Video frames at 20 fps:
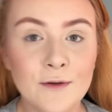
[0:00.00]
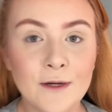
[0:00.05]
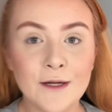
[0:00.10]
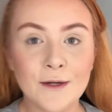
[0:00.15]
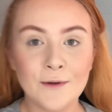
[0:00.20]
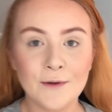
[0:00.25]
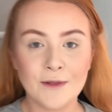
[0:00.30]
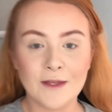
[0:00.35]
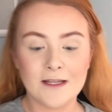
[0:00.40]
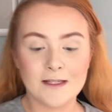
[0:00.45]
we
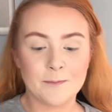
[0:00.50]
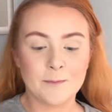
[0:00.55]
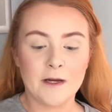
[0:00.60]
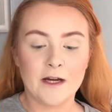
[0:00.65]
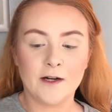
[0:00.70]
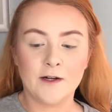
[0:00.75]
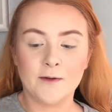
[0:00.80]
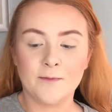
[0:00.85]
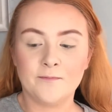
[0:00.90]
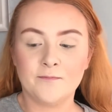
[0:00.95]
go, that's better.
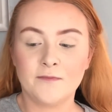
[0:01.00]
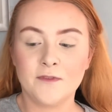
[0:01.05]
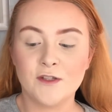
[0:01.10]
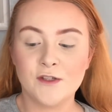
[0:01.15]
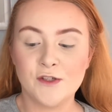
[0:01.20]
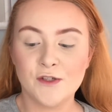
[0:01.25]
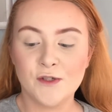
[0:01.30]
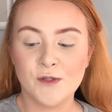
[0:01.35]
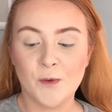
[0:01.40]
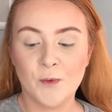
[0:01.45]

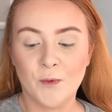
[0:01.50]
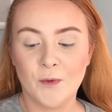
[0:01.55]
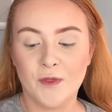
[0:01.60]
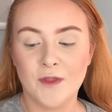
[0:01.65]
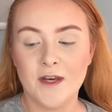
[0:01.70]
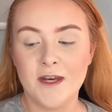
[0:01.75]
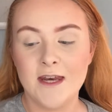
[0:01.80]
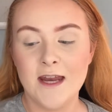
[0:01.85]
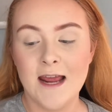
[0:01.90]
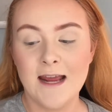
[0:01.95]
So the
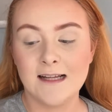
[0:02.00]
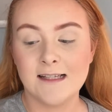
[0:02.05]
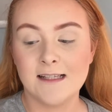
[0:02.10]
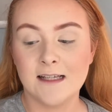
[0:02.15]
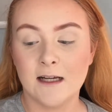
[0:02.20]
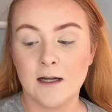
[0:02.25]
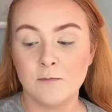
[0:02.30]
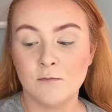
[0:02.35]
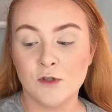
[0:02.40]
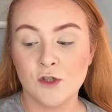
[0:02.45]
next
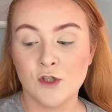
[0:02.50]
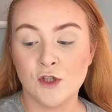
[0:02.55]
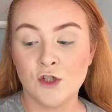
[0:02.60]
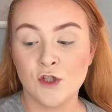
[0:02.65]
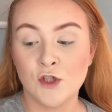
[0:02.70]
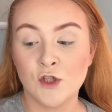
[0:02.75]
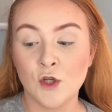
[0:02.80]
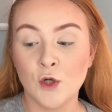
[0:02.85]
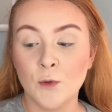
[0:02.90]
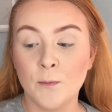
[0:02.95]
thing I'm
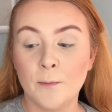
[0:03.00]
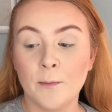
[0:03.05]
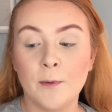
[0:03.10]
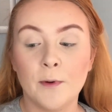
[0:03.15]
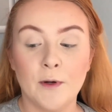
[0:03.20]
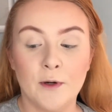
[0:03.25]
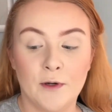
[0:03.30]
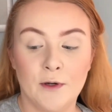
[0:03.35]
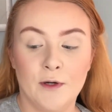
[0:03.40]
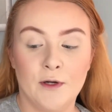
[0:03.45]

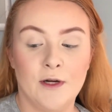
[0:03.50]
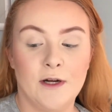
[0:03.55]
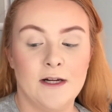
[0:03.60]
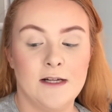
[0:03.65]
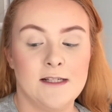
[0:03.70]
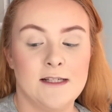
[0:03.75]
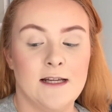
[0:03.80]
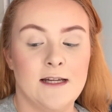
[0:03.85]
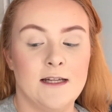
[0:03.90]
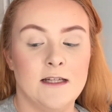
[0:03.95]
super
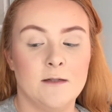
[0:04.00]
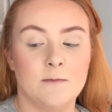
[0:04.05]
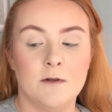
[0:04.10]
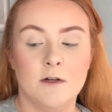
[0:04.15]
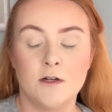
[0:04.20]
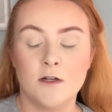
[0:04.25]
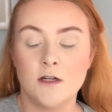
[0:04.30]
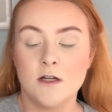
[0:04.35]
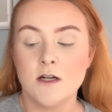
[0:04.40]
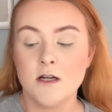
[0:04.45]
excited
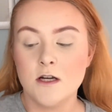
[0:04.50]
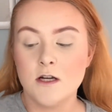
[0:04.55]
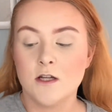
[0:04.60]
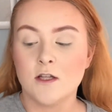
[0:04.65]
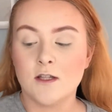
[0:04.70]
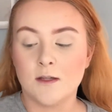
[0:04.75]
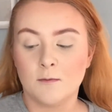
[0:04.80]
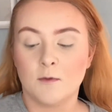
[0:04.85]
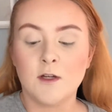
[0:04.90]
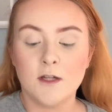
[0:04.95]
about.
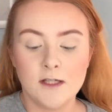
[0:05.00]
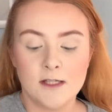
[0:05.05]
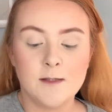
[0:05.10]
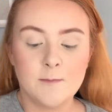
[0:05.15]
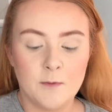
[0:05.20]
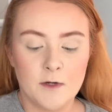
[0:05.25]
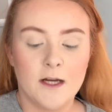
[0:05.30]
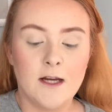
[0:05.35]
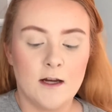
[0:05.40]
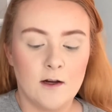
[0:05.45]
So I'm gonna
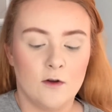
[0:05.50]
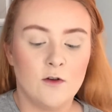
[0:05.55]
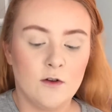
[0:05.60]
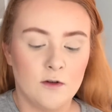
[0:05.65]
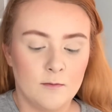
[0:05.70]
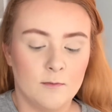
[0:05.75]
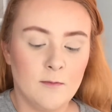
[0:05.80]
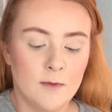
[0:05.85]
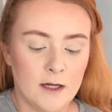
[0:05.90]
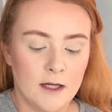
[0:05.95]
spray it
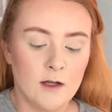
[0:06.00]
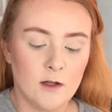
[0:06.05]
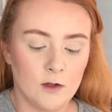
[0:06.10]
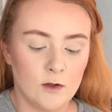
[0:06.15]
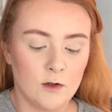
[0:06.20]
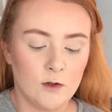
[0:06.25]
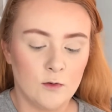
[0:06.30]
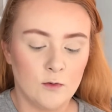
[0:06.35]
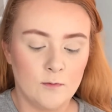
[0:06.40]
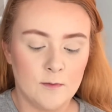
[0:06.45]
on my
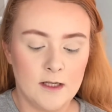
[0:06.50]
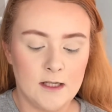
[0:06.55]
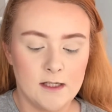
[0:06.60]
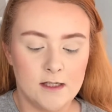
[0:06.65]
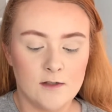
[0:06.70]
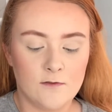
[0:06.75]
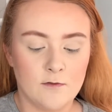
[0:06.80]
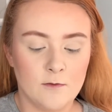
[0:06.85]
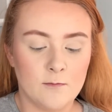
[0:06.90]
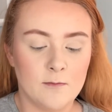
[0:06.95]
Glow
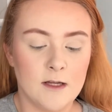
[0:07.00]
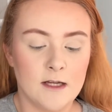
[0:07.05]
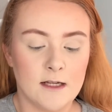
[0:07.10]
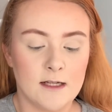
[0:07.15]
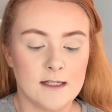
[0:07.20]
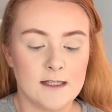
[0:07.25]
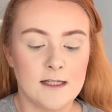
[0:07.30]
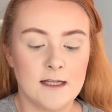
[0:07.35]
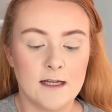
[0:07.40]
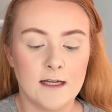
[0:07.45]
Mist from
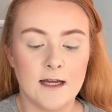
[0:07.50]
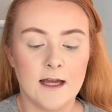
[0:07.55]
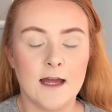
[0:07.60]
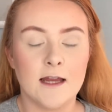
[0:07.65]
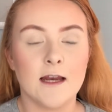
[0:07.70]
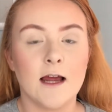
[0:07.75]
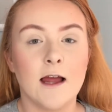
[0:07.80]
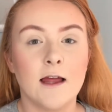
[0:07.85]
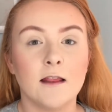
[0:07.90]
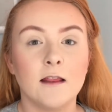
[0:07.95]
Pixie
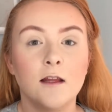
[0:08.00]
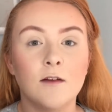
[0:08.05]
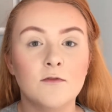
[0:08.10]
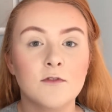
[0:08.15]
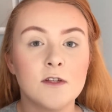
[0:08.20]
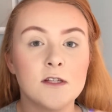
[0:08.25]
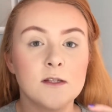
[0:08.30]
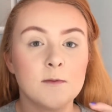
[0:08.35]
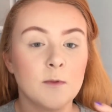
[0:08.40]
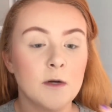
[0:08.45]
again. I love
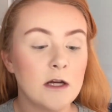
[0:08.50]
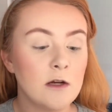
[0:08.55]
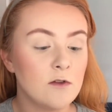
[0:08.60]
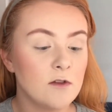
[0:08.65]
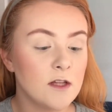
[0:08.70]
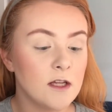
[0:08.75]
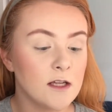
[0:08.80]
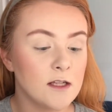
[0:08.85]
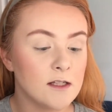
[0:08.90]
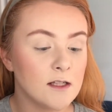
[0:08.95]
the spray on
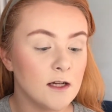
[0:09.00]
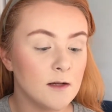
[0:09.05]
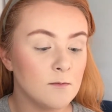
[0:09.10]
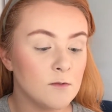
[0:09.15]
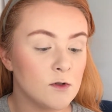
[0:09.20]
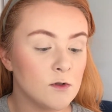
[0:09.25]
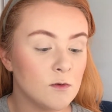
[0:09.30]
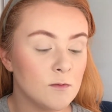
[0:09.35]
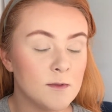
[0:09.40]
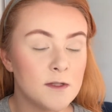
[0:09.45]
this. I'm
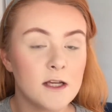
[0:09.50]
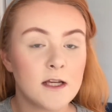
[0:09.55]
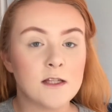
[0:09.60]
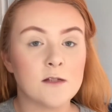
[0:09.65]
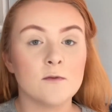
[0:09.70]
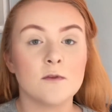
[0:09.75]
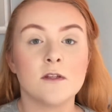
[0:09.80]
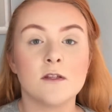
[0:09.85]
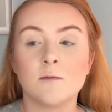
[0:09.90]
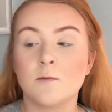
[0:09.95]
so
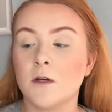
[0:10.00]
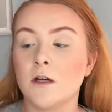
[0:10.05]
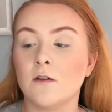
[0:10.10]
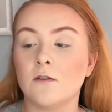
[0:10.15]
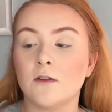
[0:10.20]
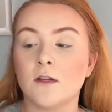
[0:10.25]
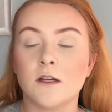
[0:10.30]
obsessed with the spray on